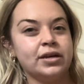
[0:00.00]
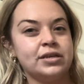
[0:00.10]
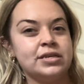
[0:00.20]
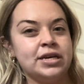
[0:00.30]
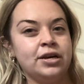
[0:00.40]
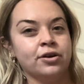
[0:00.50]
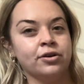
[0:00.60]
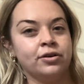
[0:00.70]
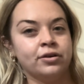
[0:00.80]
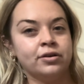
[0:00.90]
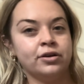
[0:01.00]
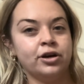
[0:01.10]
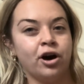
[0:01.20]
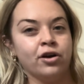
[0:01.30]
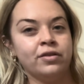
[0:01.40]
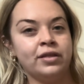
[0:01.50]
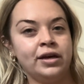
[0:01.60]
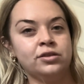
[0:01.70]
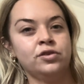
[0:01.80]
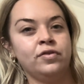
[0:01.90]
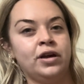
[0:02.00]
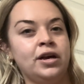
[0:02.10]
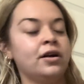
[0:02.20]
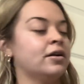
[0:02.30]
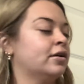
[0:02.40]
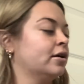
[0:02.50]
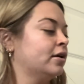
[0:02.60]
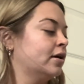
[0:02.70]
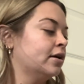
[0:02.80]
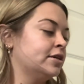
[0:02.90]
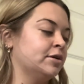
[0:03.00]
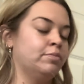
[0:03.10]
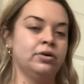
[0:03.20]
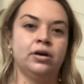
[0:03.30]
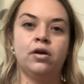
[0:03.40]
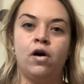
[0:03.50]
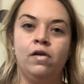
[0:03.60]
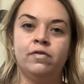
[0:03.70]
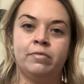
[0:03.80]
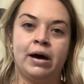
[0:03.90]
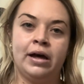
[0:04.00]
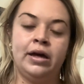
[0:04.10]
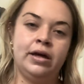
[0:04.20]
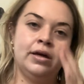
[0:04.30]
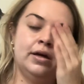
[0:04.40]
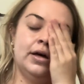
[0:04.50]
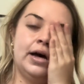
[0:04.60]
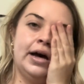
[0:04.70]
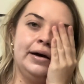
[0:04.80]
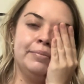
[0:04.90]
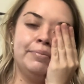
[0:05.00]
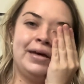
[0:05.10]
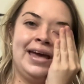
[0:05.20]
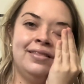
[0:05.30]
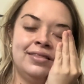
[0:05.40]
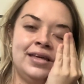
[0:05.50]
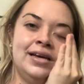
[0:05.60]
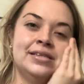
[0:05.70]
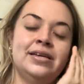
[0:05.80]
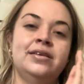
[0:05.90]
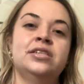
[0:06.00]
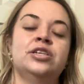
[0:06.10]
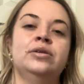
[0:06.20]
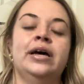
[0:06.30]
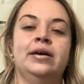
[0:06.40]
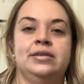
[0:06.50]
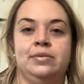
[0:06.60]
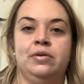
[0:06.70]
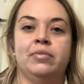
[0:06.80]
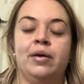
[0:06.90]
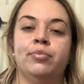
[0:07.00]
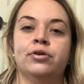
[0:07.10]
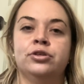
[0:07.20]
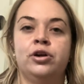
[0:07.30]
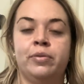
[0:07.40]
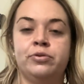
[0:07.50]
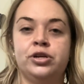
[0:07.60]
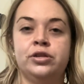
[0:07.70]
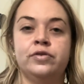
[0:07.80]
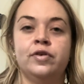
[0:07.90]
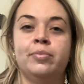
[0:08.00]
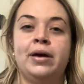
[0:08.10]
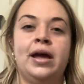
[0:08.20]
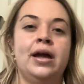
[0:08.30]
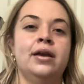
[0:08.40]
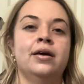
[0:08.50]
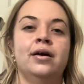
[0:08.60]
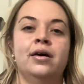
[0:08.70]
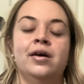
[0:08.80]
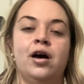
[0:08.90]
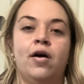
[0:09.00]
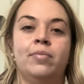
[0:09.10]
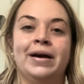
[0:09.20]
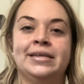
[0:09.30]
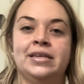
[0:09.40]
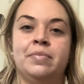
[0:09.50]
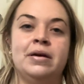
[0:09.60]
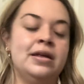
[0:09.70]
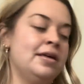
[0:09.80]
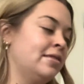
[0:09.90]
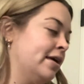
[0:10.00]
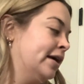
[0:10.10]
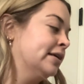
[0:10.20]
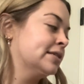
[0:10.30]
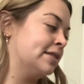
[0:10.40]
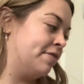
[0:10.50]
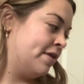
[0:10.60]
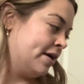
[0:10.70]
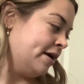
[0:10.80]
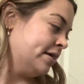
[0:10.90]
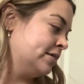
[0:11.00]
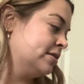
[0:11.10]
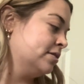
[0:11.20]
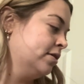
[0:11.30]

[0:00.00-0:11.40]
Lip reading: tiered cart things over here to put all of my pain things in. So like some of my prescriptions for pain, all my CBD things, this